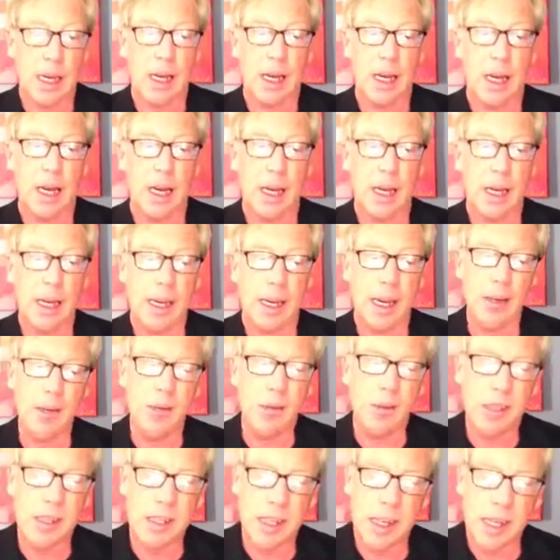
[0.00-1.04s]

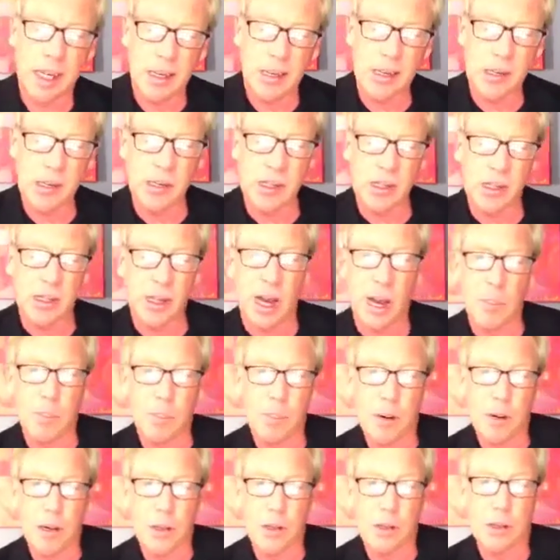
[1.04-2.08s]
annual sales
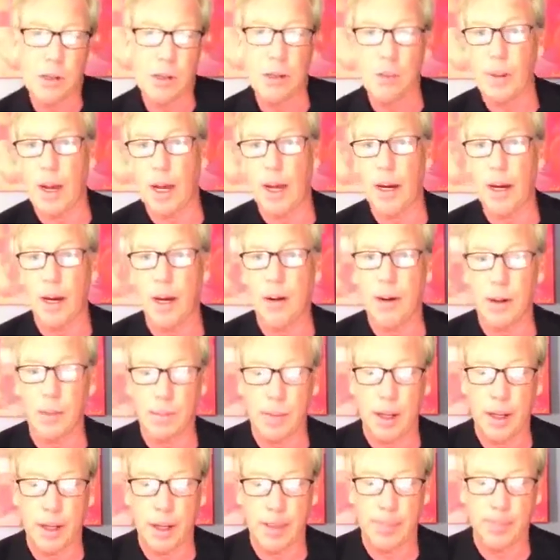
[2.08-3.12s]
upward to about 100
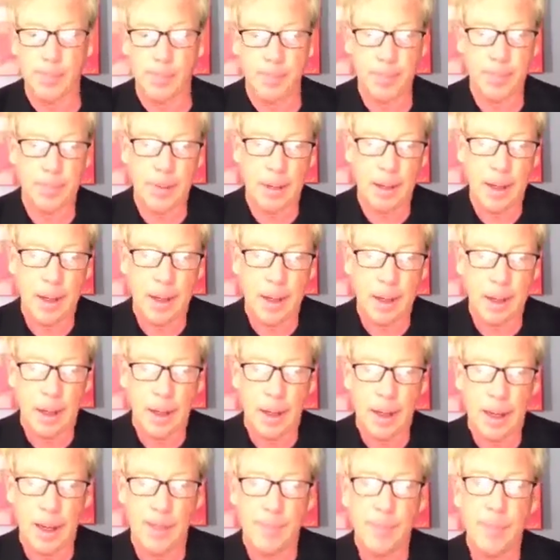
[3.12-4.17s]
million.
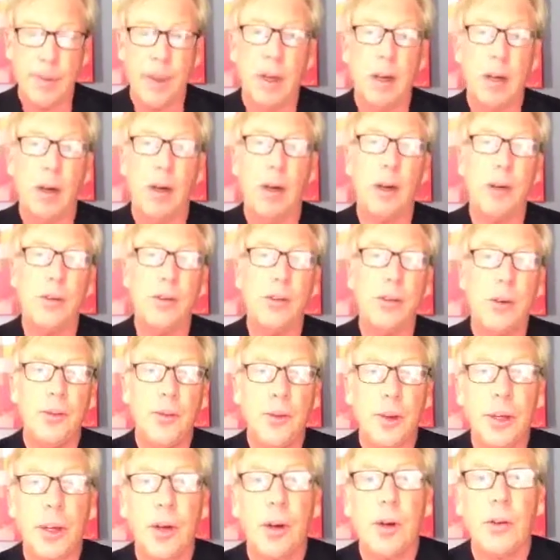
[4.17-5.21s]
Also,
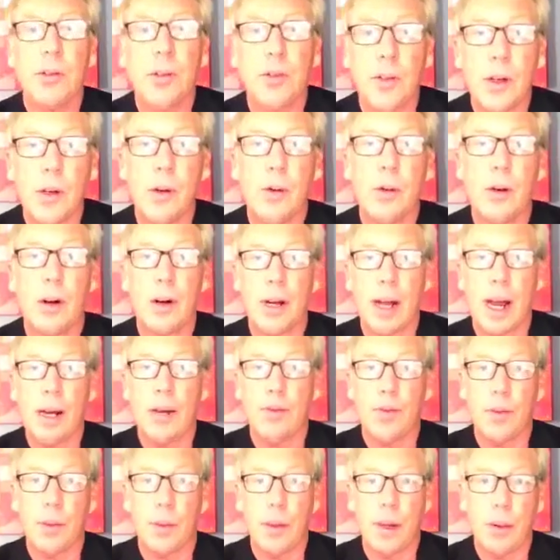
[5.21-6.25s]
for those of you who are
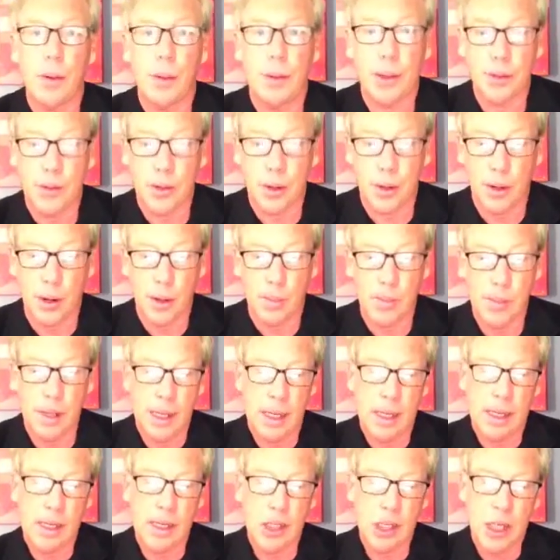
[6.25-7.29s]
not familiar with the term,
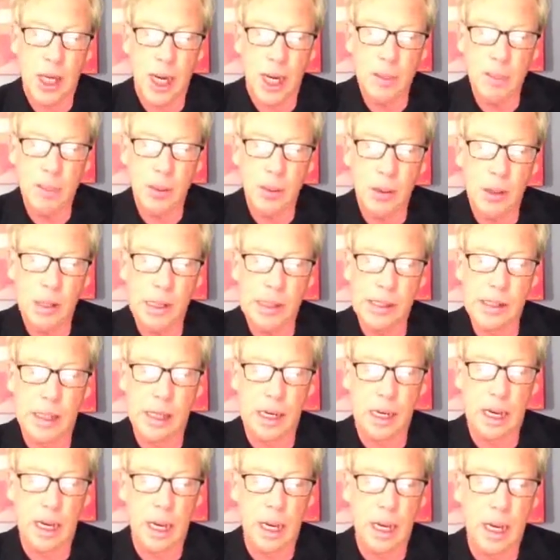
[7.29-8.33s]
Chaebol is a
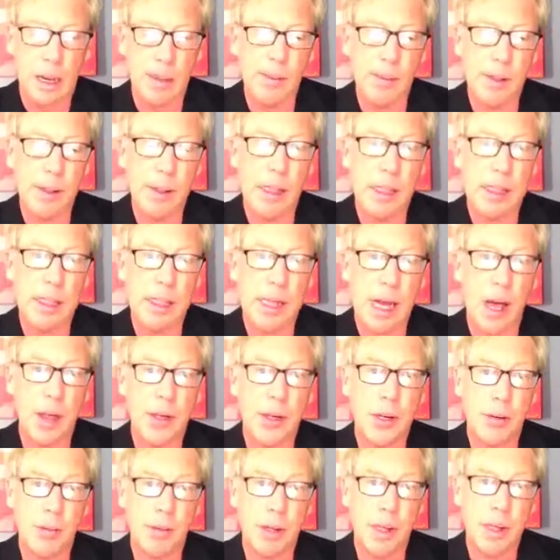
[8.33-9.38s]
common
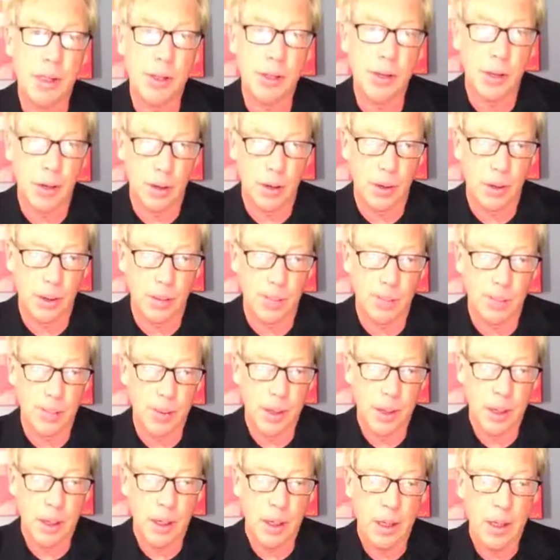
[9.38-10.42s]
South Korean term
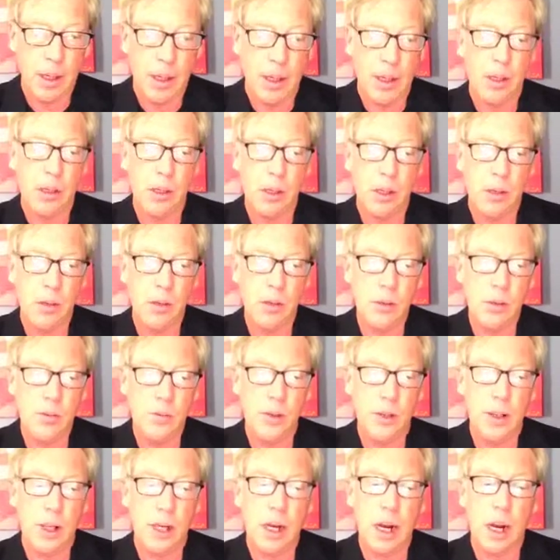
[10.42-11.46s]
used
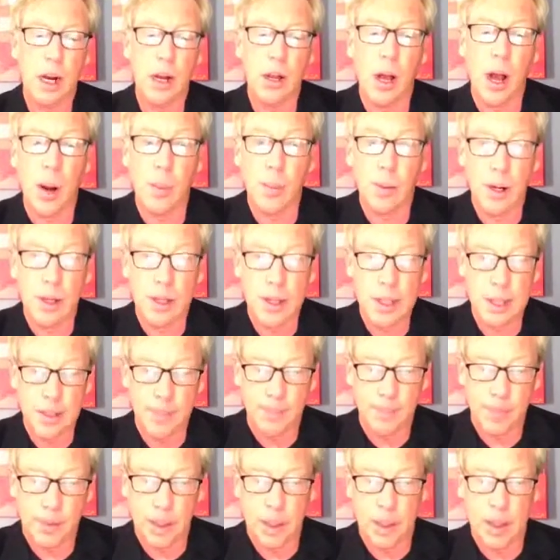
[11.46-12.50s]
for the conglomerates.
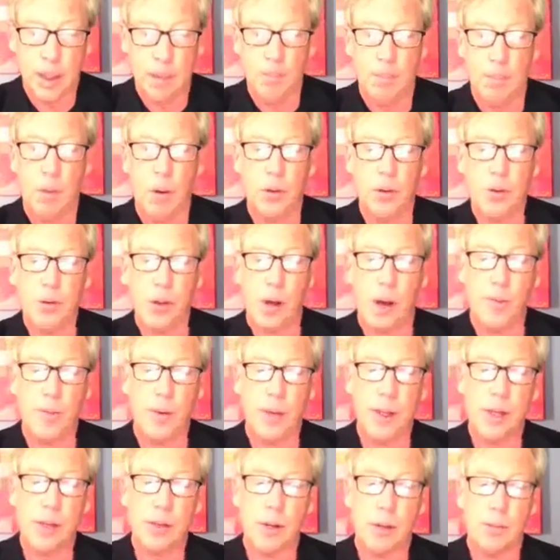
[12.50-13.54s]
Most often
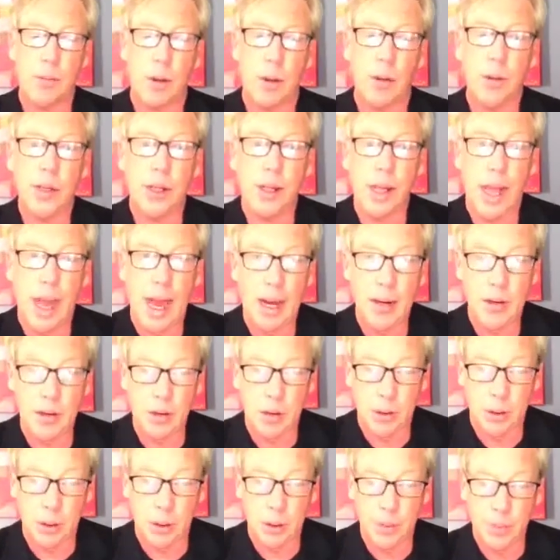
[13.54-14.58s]
these are
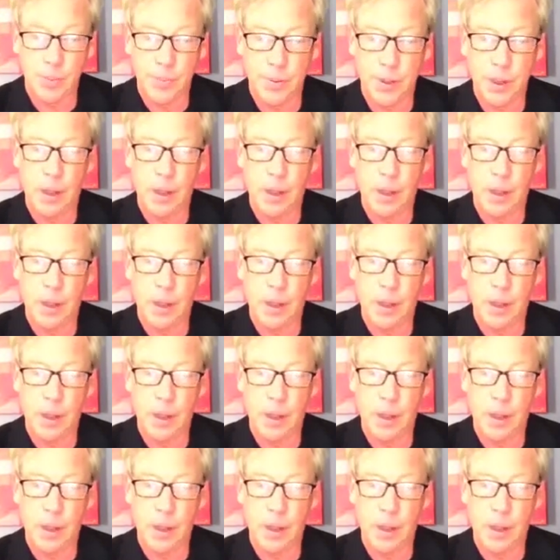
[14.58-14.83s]
multinational,